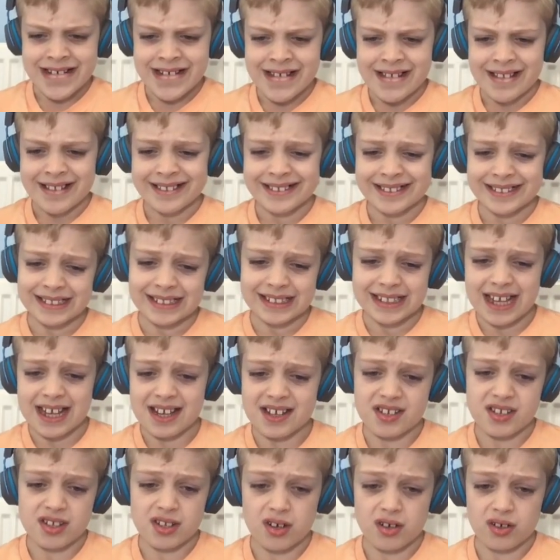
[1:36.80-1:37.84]
mistake.
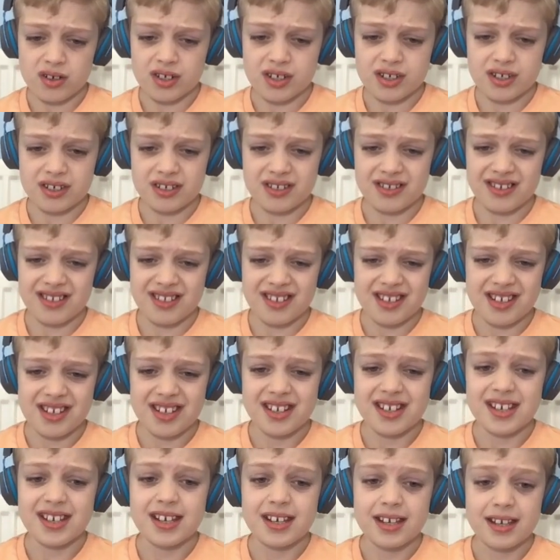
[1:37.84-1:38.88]
That's what not I saw,
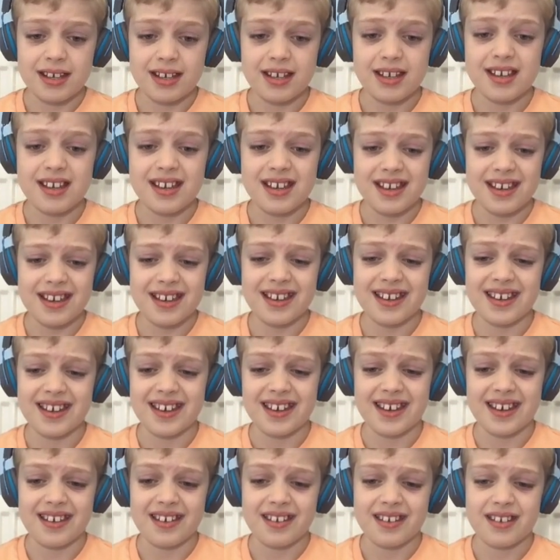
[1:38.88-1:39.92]
good. What was on that
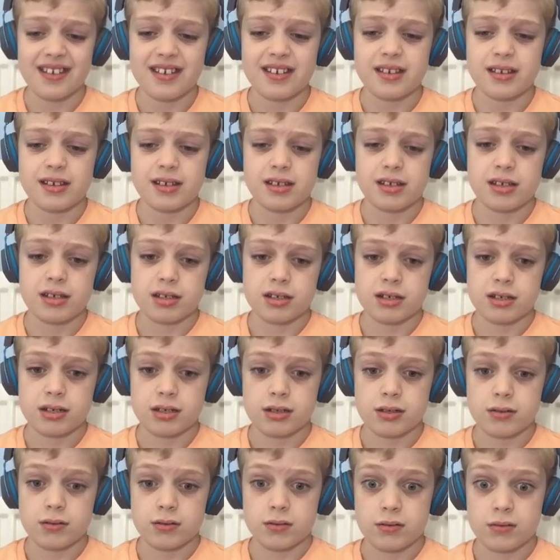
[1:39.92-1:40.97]
yeah. tape, I
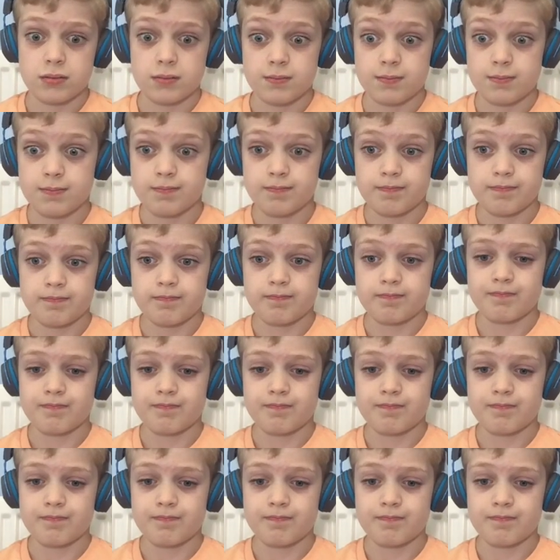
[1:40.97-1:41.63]
couldn't unsee.